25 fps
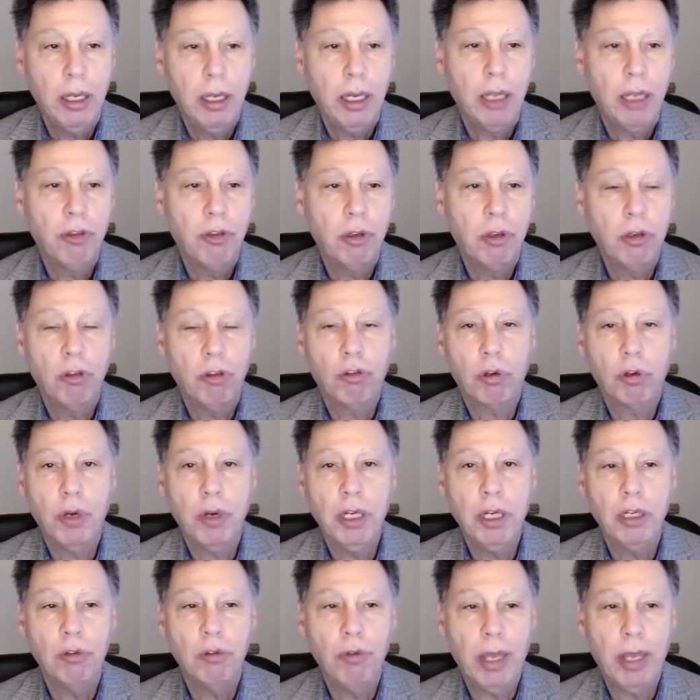It's a
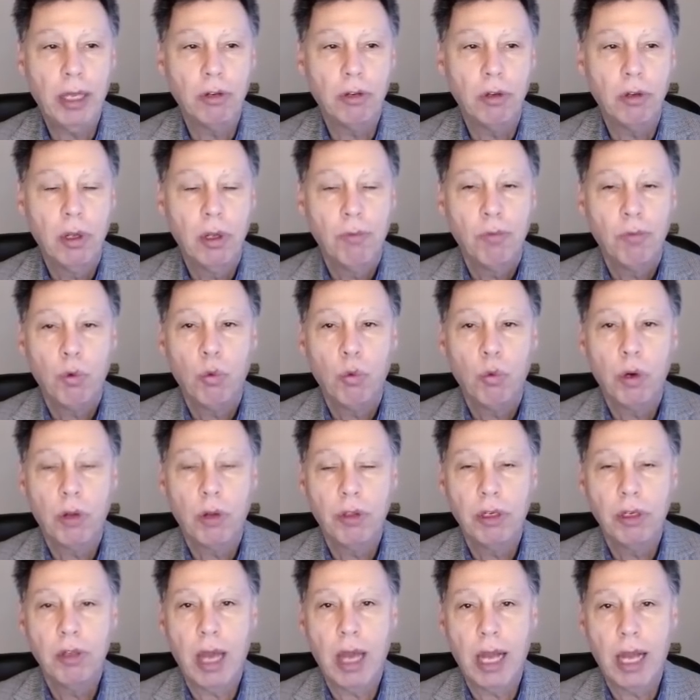discrete event where
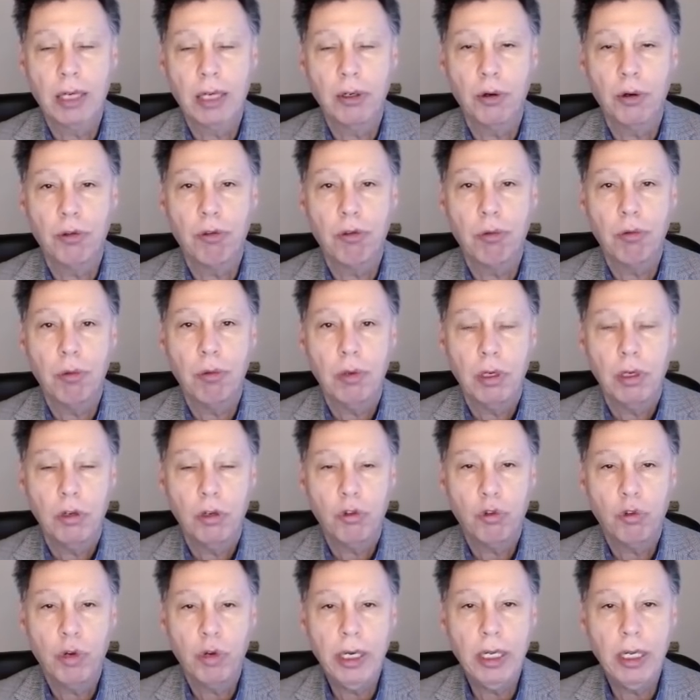the doctors
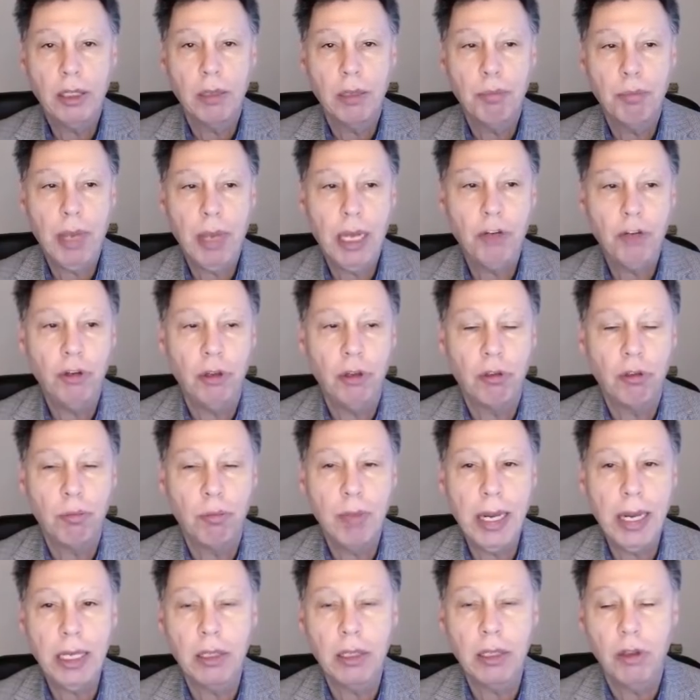treating the patients
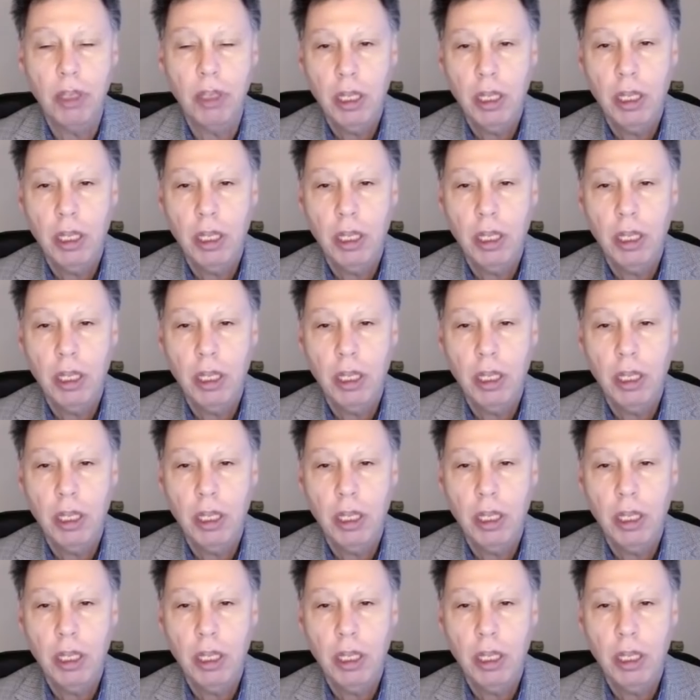make